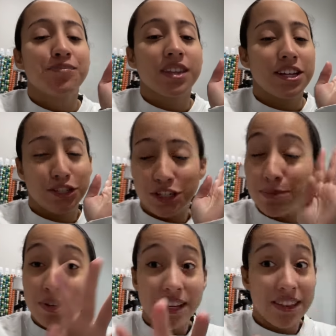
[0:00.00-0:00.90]
is going to
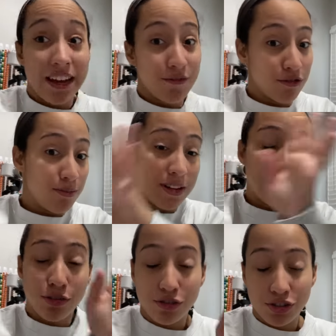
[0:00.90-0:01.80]
be in that room that I
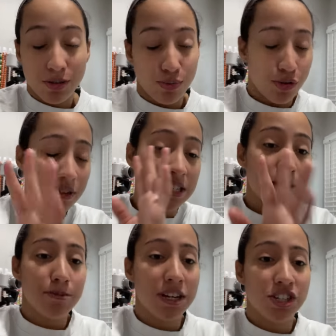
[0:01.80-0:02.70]
told you. Embroidery and
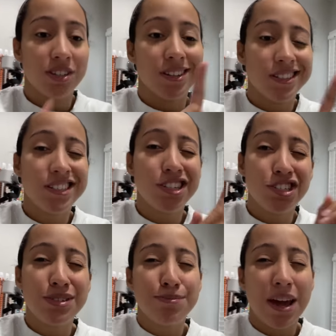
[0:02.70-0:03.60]
sublimation, the
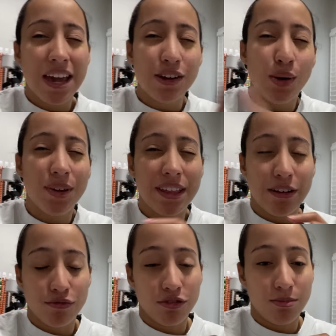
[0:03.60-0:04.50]
DTG may go in that
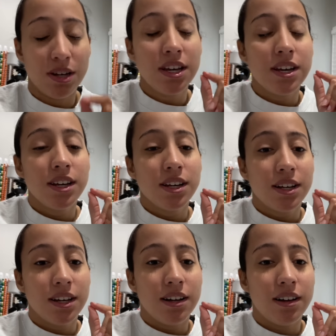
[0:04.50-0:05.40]
room.
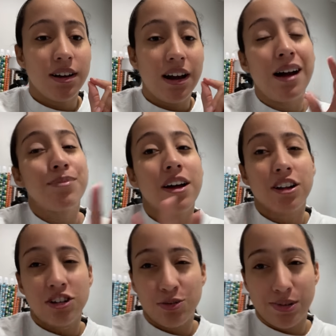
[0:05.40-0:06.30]
I'm not
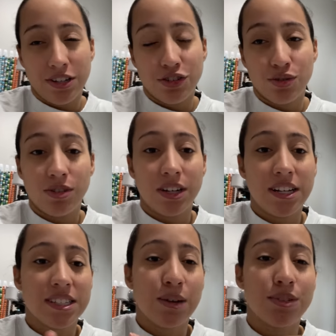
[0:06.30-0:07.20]
100% sure.
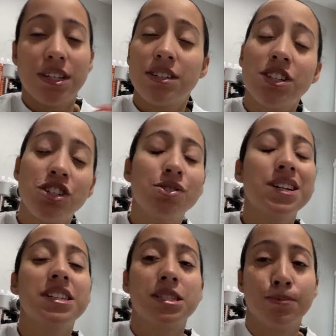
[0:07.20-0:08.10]
It's like with DTG, you
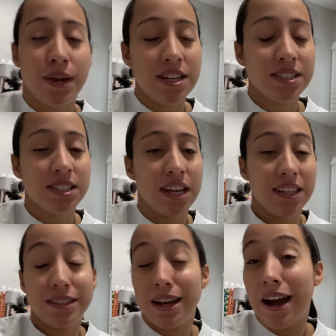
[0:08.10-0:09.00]
need space. At
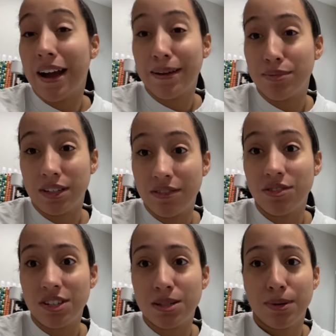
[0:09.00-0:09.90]
least I believe you
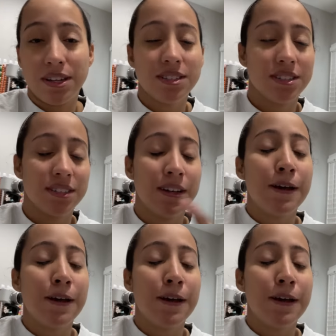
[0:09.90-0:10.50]
need space. And